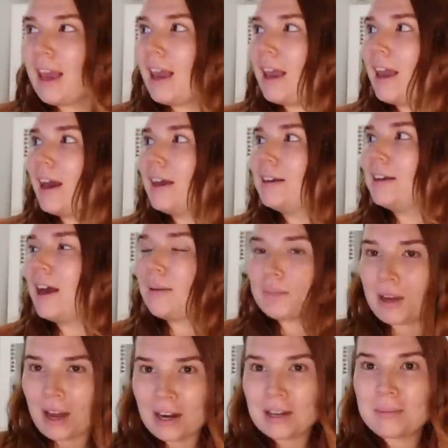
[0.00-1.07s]
and I'm
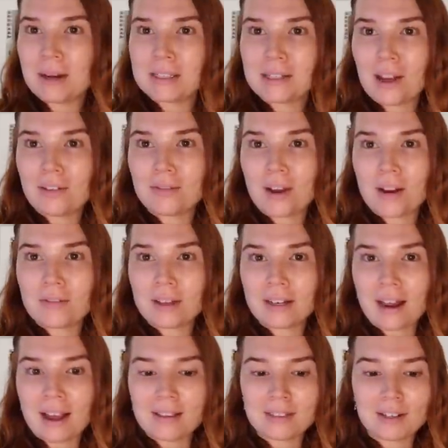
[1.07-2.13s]
cutting myself off at
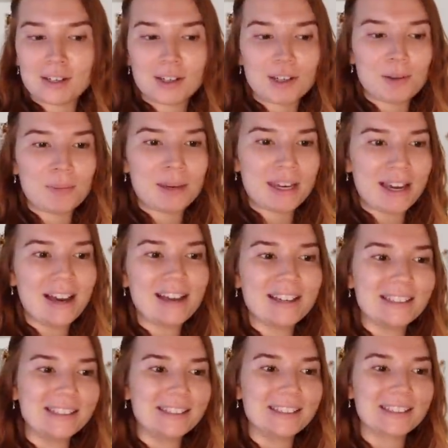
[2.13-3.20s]
9:30
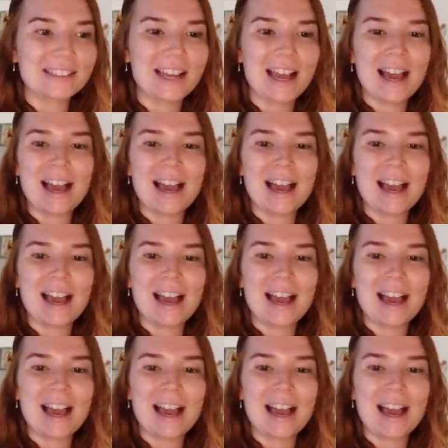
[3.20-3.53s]
because